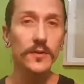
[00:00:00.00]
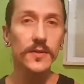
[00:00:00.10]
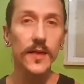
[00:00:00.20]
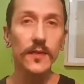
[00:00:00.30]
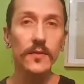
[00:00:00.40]

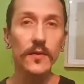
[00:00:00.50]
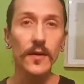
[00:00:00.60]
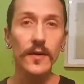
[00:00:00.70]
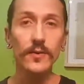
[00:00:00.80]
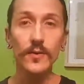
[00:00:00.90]
in the
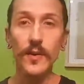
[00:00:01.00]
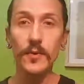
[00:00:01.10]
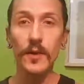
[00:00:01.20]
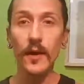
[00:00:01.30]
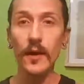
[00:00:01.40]
initial treatment
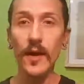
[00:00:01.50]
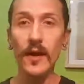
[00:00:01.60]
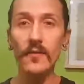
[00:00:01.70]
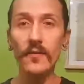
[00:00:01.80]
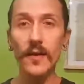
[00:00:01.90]
like I have.
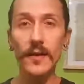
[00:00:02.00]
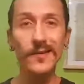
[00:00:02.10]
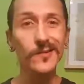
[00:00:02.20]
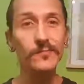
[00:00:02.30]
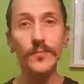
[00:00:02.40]
Like
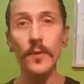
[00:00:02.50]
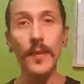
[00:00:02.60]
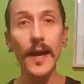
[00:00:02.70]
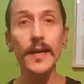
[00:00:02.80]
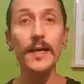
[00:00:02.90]
the pain has